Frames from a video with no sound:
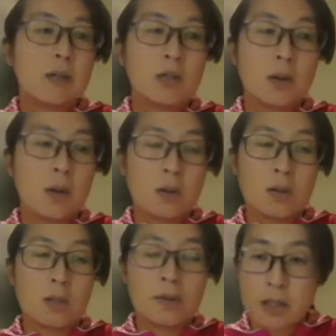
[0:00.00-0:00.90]
you
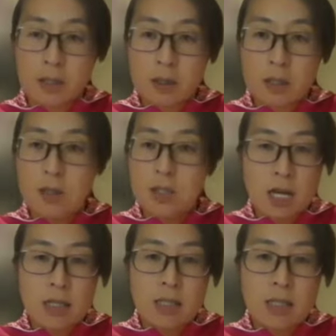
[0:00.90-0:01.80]
know, difficulty or
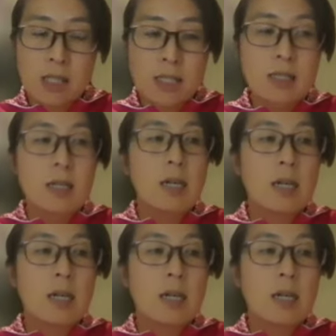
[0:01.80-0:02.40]
challenges